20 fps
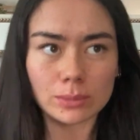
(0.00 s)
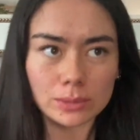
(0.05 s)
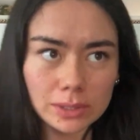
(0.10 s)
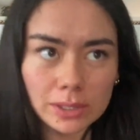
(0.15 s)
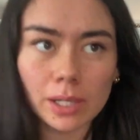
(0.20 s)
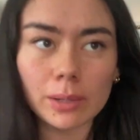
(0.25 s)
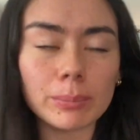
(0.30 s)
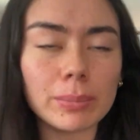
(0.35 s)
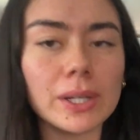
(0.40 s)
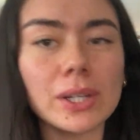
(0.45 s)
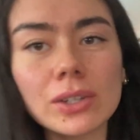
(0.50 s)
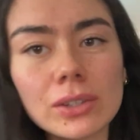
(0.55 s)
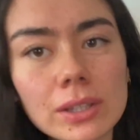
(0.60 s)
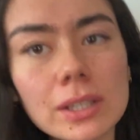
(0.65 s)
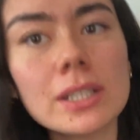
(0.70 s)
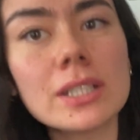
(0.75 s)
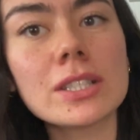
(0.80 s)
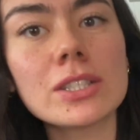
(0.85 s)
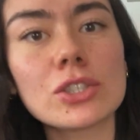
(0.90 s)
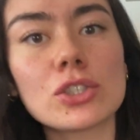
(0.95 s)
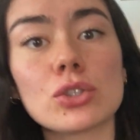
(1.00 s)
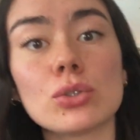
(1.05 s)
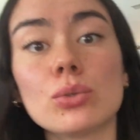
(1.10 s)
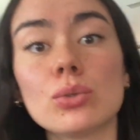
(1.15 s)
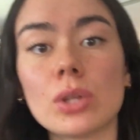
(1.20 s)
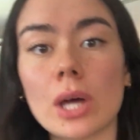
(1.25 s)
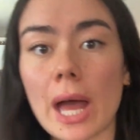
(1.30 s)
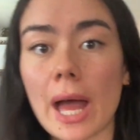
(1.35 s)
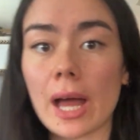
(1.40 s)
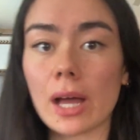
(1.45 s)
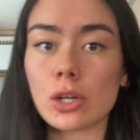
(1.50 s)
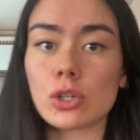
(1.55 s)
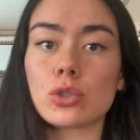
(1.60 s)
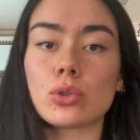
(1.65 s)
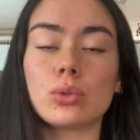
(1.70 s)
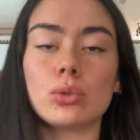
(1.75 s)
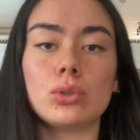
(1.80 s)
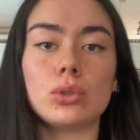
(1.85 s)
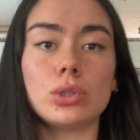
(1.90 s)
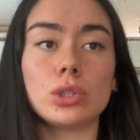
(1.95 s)
Compare this to the
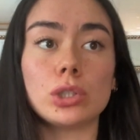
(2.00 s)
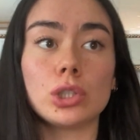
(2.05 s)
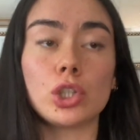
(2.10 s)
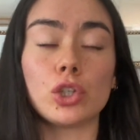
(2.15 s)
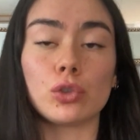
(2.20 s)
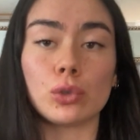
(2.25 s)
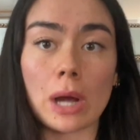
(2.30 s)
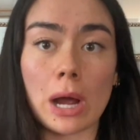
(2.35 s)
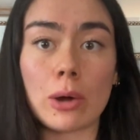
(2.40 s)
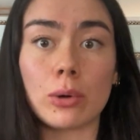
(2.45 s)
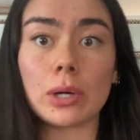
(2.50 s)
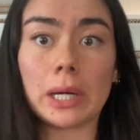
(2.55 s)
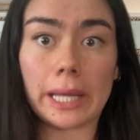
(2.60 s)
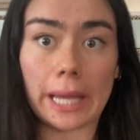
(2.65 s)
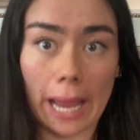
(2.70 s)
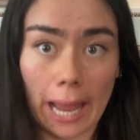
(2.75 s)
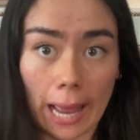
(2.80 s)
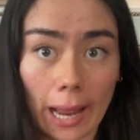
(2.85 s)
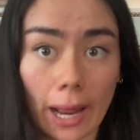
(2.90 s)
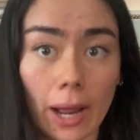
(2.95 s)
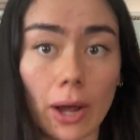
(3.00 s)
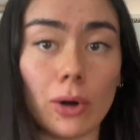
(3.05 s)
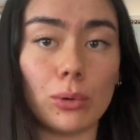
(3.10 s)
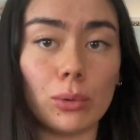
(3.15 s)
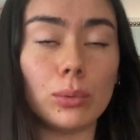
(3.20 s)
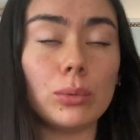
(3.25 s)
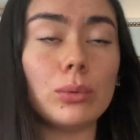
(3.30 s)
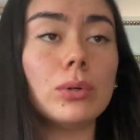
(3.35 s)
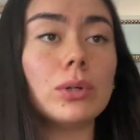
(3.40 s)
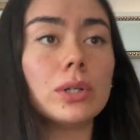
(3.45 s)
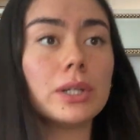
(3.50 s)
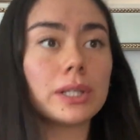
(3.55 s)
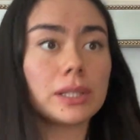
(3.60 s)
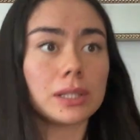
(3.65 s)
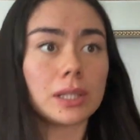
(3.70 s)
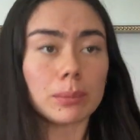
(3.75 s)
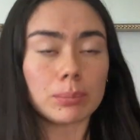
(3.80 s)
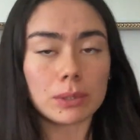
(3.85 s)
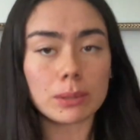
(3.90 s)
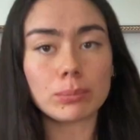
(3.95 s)
actual ground cow
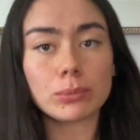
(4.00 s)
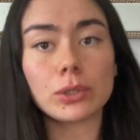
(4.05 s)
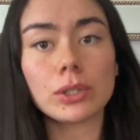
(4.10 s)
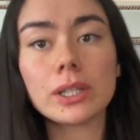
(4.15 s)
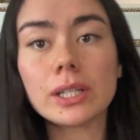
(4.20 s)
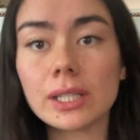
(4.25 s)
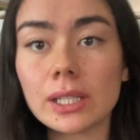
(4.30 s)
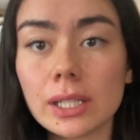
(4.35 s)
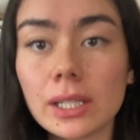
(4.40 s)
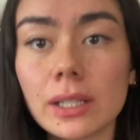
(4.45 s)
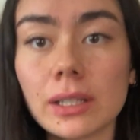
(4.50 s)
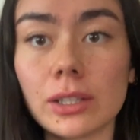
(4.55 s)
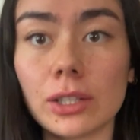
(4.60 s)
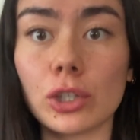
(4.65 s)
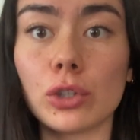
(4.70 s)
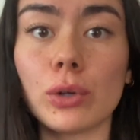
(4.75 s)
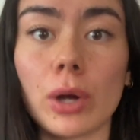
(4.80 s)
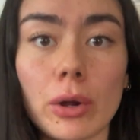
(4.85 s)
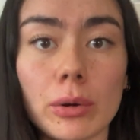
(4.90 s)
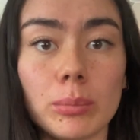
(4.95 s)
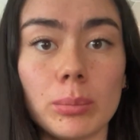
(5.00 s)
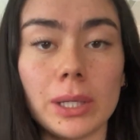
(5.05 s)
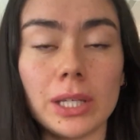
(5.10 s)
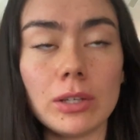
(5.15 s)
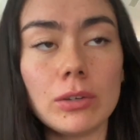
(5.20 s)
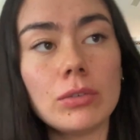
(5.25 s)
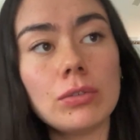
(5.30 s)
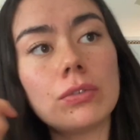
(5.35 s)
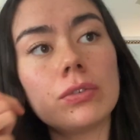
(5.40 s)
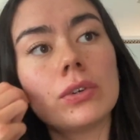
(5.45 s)
that people are eating, the ground beef.